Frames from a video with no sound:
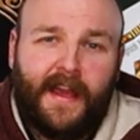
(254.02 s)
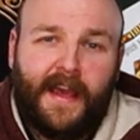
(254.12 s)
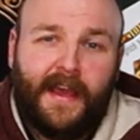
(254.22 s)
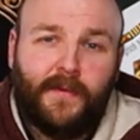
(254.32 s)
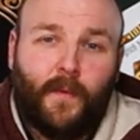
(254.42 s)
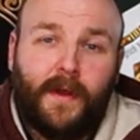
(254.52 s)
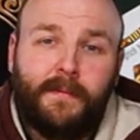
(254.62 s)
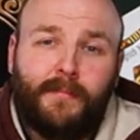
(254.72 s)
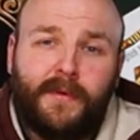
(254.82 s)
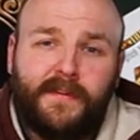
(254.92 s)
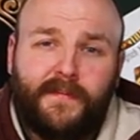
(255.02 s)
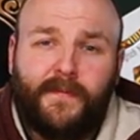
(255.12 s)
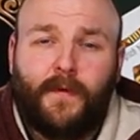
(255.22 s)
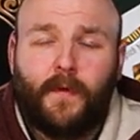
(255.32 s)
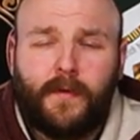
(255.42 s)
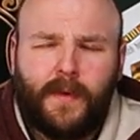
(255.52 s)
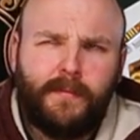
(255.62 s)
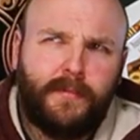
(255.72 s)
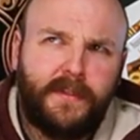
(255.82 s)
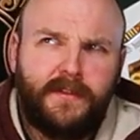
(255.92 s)
and
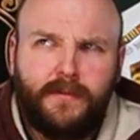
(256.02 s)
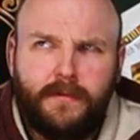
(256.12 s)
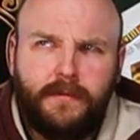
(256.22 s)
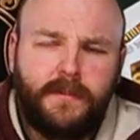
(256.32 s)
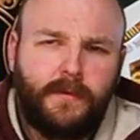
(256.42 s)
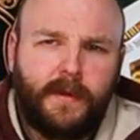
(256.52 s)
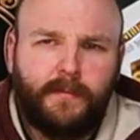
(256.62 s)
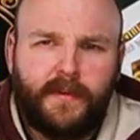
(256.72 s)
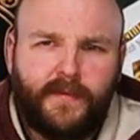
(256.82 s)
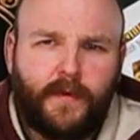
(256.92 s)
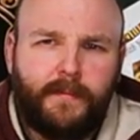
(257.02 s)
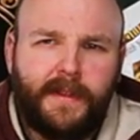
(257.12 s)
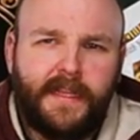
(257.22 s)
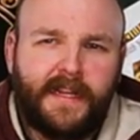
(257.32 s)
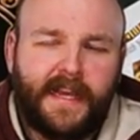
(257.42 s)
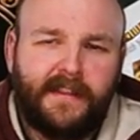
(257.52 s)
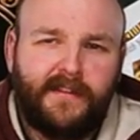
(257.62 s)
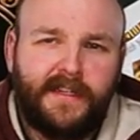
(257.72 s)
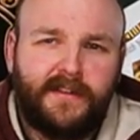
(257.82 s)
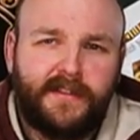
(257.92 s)
1.4 million
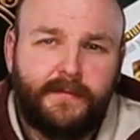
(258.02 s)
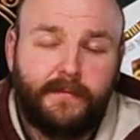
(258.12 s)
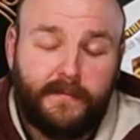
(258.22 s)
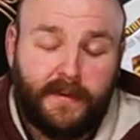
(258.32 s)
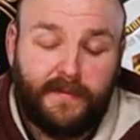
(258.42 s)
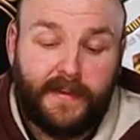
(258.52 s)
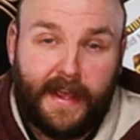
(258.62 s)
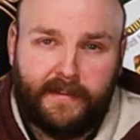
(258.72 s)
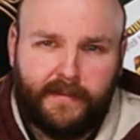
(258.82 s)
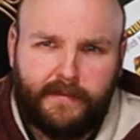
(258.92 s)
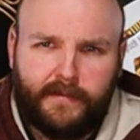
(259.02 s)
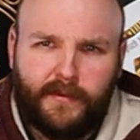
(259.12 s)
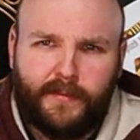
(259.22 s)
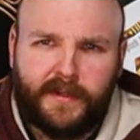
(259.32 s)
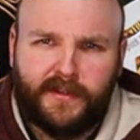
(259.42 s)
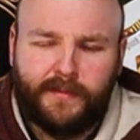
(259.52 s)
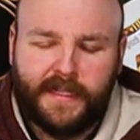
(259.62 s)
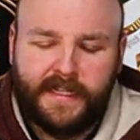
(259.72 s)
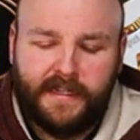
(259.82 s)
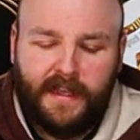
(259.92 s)
hectoliters of that 2.2
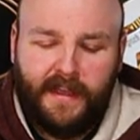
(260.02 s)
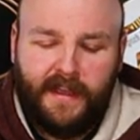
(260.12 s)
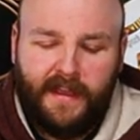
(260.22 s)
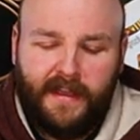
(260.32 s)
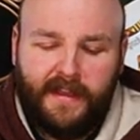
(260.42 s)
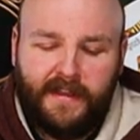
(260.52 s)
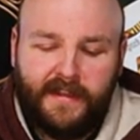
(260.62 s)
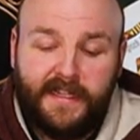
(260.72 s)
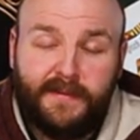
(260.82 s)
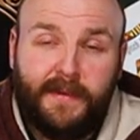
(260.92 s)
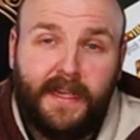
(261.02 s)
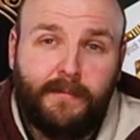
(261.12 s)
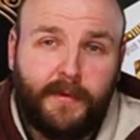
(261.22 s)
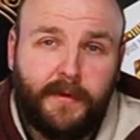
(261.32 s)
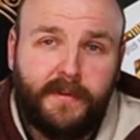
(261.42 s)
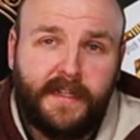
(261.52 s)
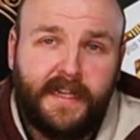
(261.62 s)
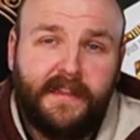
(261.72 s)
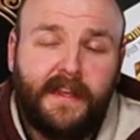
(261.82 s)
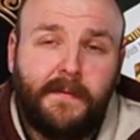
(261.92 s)
million is being brewed
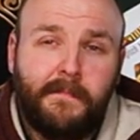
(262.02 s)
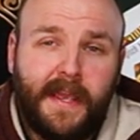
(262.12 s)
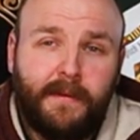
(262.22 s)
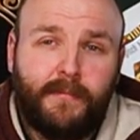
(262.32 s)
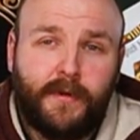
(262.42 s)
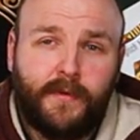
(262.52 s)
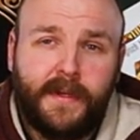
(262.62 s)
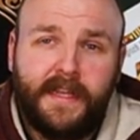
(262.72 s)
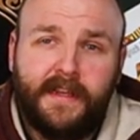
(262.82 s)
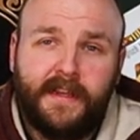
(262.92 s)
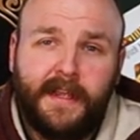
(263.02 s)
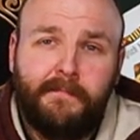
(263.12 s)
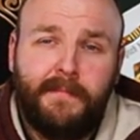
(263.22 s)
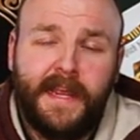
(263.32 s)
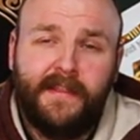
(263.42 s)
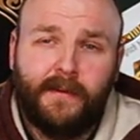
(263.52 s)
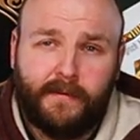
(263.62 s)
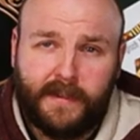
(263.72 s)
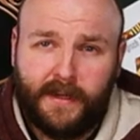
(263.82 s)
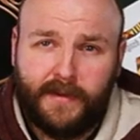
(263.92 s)
in their main brewery in
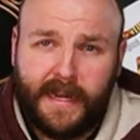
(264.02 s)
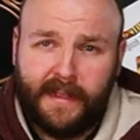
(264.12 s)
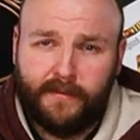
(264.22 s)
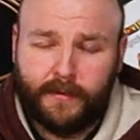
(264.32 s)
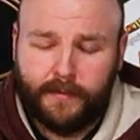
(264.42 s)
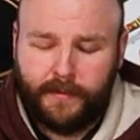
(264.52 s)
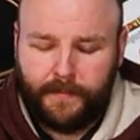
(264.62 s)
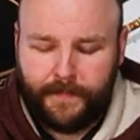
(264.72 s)
Breendonk, here in Antwerp.